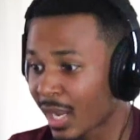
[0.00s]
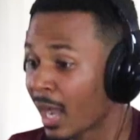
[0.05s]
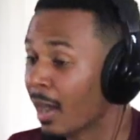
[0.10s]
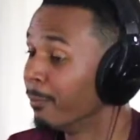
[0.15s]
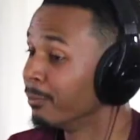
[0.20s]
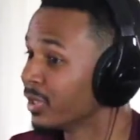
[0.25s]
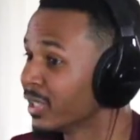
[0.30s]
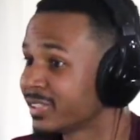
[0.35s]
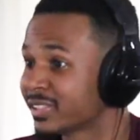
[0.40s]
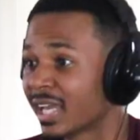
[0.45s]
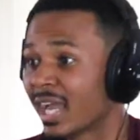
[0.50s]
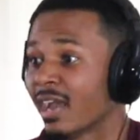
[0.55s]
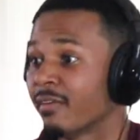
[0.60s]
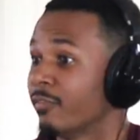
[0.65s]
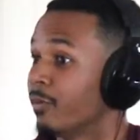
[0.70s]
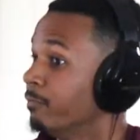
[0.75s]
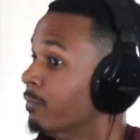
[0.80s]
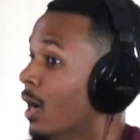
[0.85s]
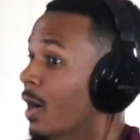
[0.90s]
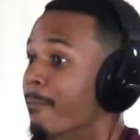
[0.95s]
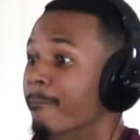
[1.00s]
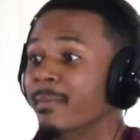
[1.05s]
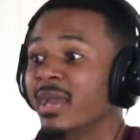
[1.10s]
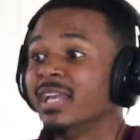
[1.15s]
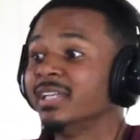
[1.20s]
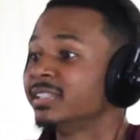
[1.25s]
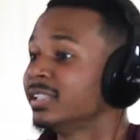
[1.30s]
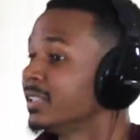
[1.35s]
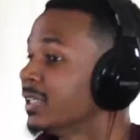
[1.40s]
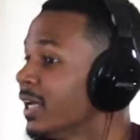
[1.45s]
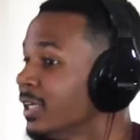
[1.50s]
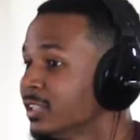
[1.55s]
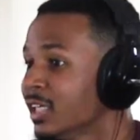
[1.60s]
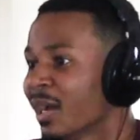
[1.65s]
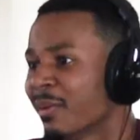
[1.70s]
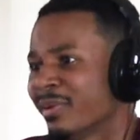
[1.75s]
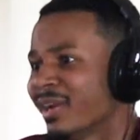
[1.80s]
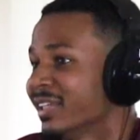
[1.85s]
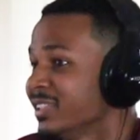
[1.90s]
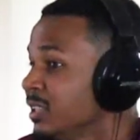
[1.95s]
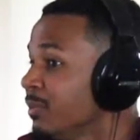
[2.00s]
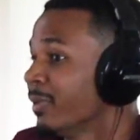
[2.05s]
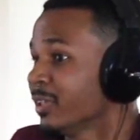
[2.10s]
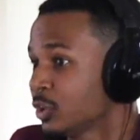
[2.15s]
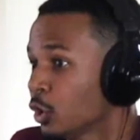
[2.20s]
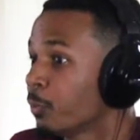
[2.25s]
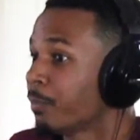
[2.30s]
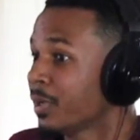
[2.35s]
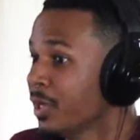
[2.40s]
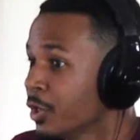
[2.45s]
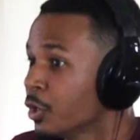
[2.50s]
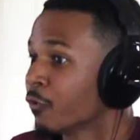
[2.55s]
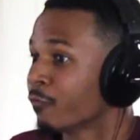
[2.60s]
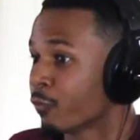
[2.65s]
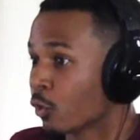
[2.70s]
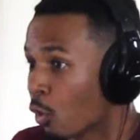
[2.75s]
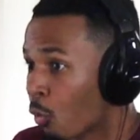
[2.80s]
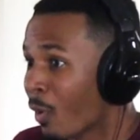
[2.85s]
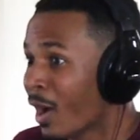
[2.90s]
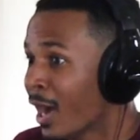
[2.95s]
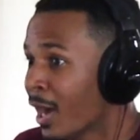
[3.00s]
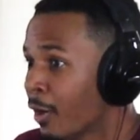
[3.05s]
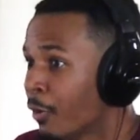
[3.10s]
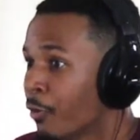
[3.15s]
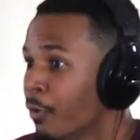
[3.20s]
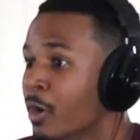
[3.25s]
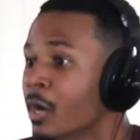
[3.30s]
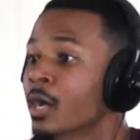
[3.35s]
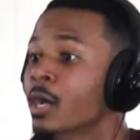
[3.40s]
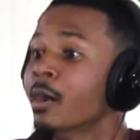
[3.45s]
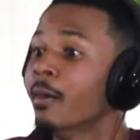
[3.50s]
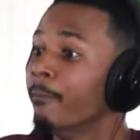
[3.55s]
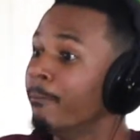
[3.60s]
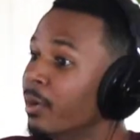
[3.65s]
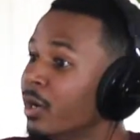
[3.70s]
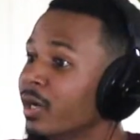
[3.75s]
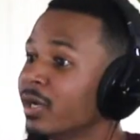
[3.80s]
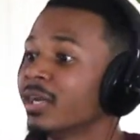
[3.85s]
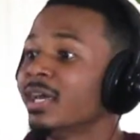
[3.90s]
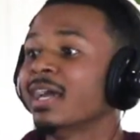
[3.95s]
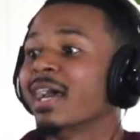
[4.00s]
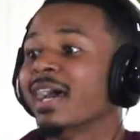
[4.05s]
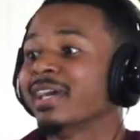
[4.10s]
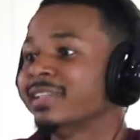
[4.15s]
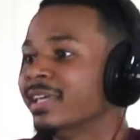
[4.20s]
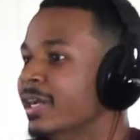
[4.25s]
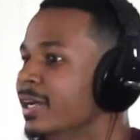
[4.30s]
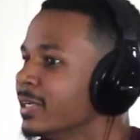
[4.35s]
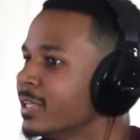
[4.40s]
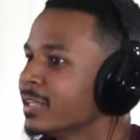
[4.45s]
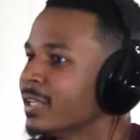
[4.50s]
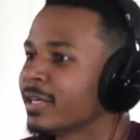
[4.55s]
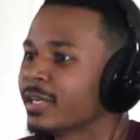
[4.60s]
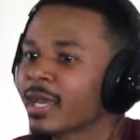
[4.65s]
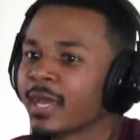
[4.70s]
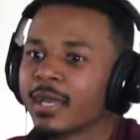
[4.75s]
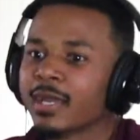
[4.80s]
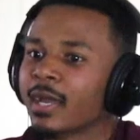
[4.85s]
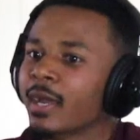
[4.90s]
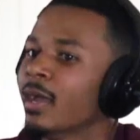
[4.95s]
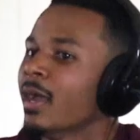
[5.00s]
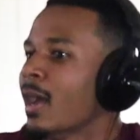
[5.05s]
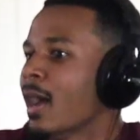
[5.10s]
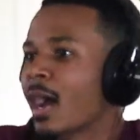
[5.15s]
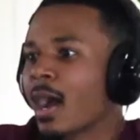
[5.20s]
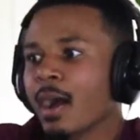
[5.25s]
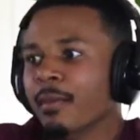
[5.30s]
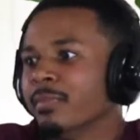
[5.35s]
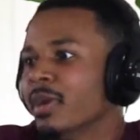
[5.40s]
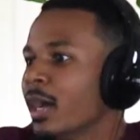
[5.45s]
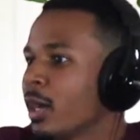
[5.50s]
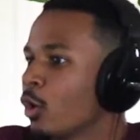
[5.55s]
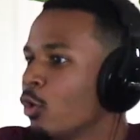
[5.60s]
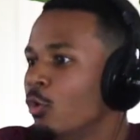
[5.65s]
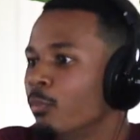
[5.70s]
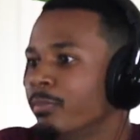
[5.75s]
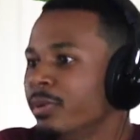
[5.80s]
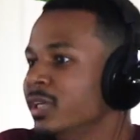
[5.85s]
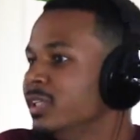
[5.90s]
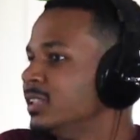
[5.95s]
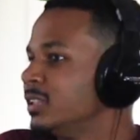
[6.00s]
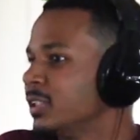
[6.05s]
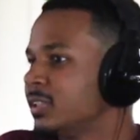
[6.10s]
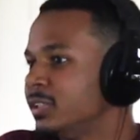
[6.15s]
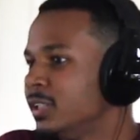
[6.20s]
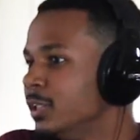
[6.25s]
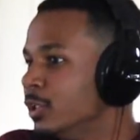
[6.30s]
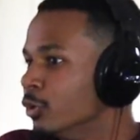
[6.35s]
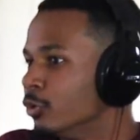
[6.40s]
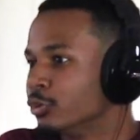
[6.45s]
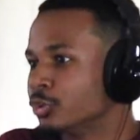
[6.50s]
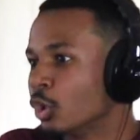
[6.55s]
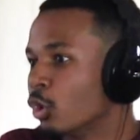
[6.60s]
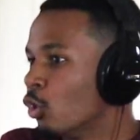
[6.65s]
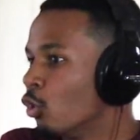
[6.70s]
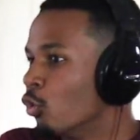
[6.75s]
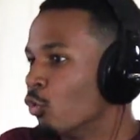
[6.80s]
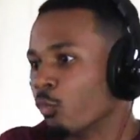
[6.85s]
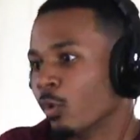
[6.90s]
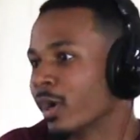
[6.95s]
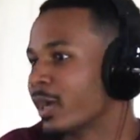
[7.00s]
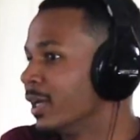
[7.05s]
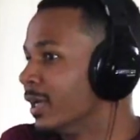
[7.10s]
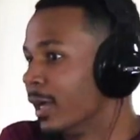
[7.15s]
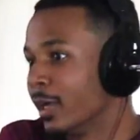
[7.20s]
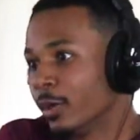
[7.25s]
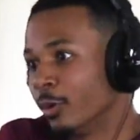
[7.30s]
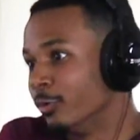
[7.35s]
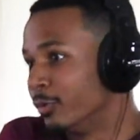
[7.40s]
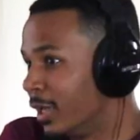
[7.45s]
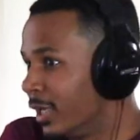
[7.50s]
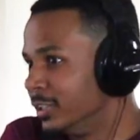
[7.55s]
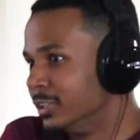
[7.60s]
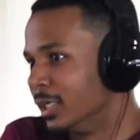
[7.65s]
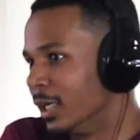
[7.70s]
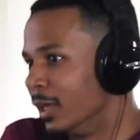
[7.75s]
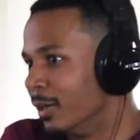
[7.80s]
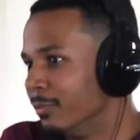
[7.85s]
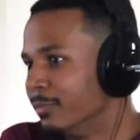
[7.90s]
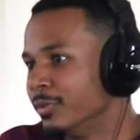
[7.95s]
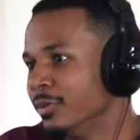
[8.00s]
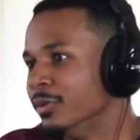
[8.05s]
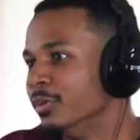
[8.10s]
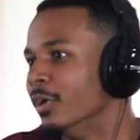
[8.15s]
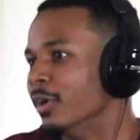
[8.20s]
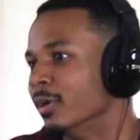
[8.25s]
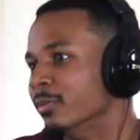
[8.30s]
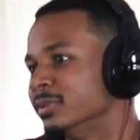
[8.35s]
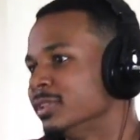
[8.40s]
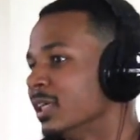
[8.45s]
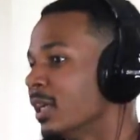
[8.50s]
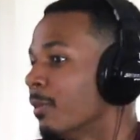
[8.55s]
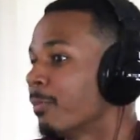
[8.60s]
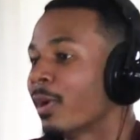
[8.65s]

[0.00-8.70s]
I'm blessed to have an amazing day job, and I see myself being here for a while. But at the end of the day, I'm not gonna be 60 years old working at no day job. You know what I'm saying?